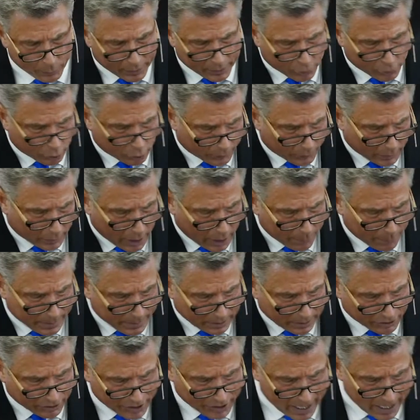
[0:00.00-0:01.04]
that you've allowed me
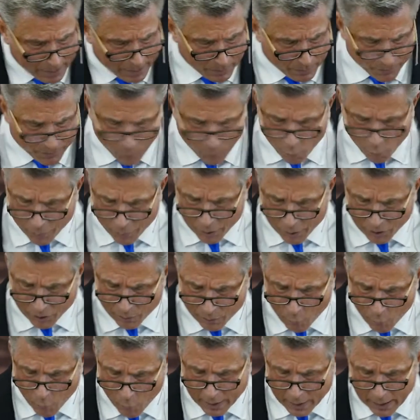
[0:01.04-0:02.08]
to stand before this
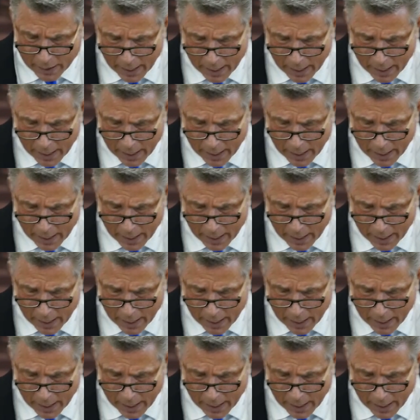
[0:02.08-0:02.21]
morning.